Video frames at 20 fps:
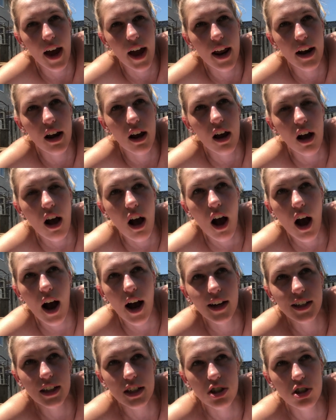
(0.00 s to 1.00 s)
then
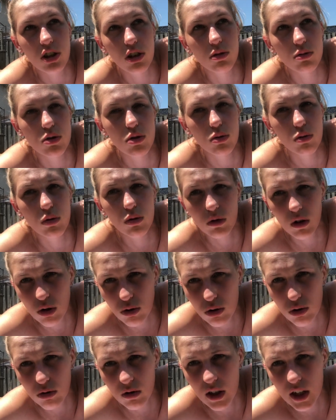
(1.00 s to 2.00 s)
I need to go do
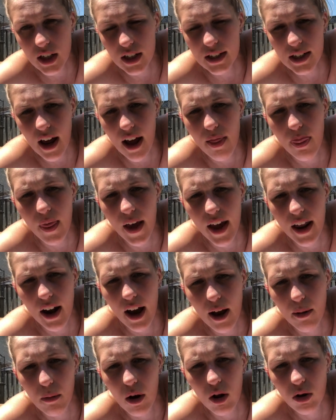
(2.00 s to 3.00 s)
groceries, and then
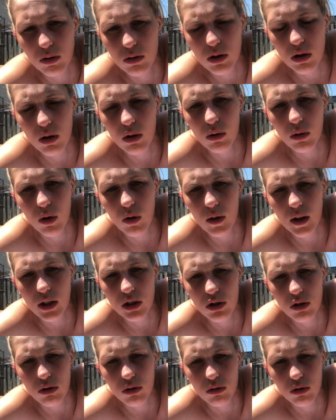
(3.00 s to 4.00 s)
I'm also going
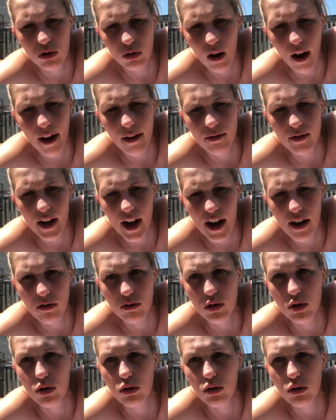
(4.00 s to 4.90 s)
to drive down